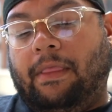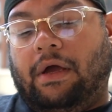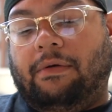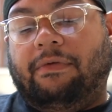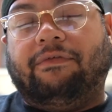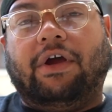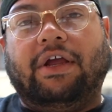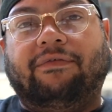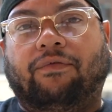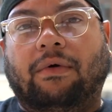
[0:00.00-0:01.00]
They're very
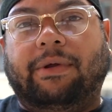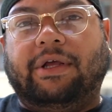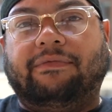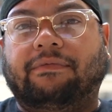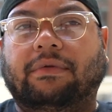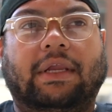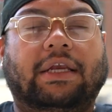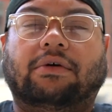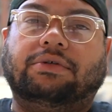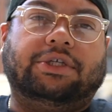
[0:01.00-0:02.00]
informative. They
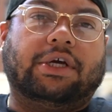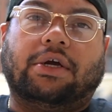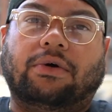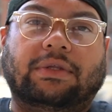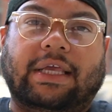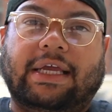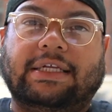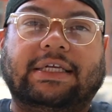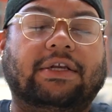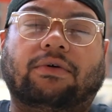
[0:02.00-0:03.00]
don't sugarcoat
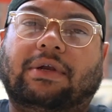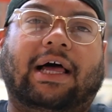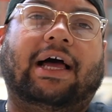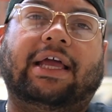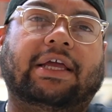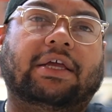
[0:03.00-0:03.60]
things. They don't lie.